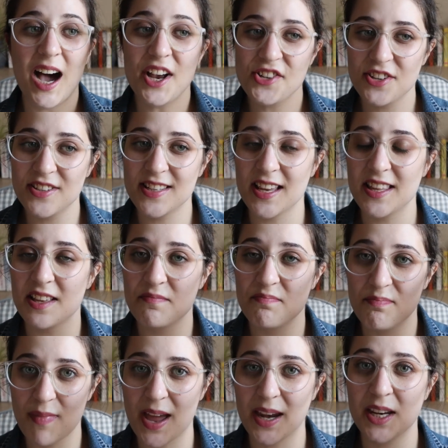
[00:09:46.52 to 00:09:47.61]
I should say that
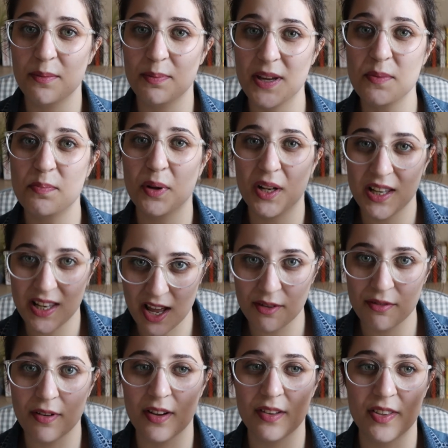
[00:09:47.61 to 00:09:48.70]
many people
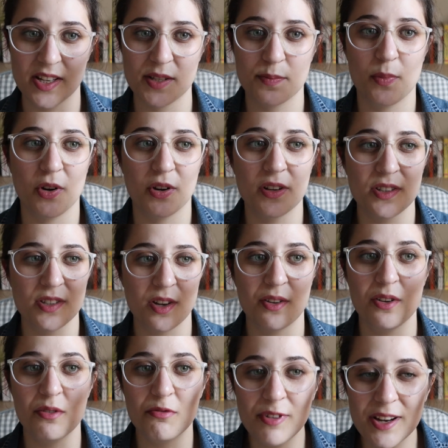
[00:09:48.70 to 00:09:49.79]
love this book, so
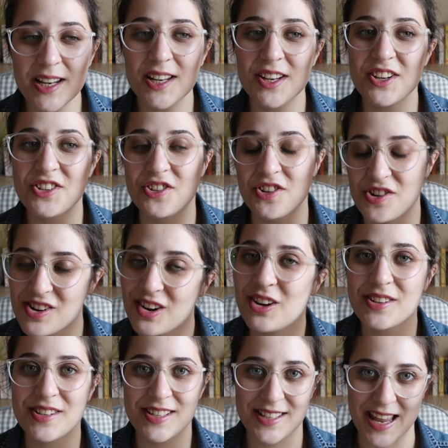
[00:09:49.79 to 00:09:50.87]
you really should
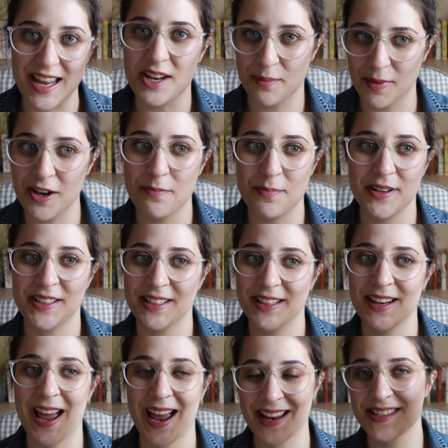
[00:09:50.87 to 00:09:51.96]
not take my
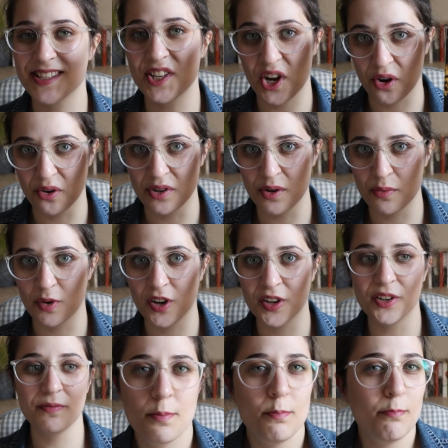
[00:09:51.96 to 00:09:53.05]
opinion as the only
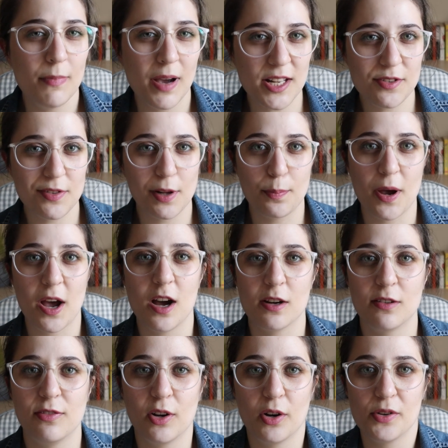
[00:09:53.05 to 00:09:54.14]
one. Mansfield
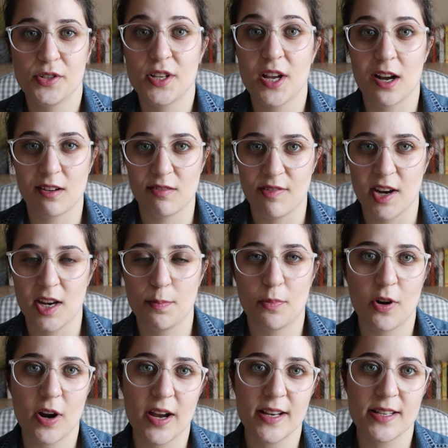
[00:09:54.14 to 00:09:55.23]
Park follows young Fanny
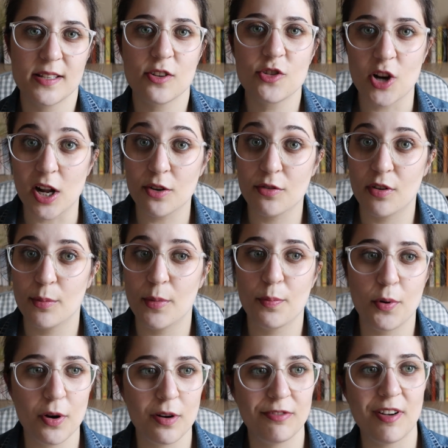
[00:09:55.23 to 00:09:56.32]
Price, a child from a
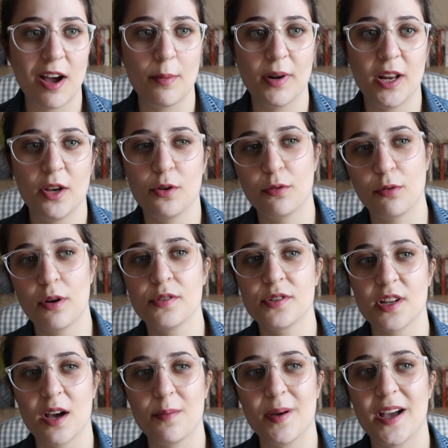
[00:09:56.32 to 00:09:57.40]
poor family who
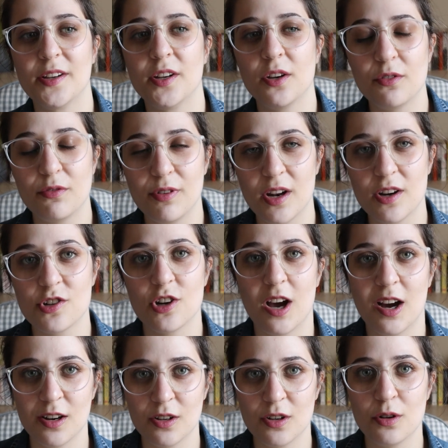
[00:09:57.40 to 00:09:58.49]
grows up at her rich
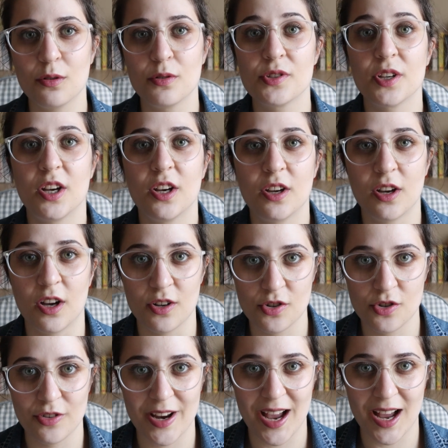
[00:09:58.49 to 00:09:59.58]
uncle's
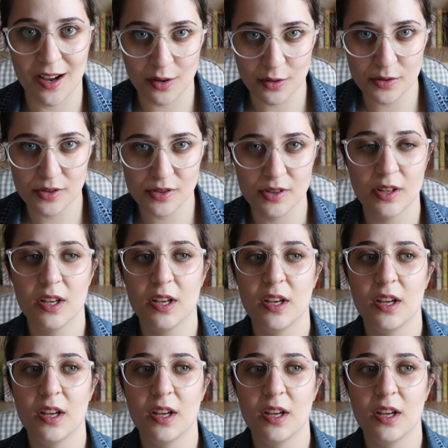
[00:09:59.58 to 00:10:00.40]
country house.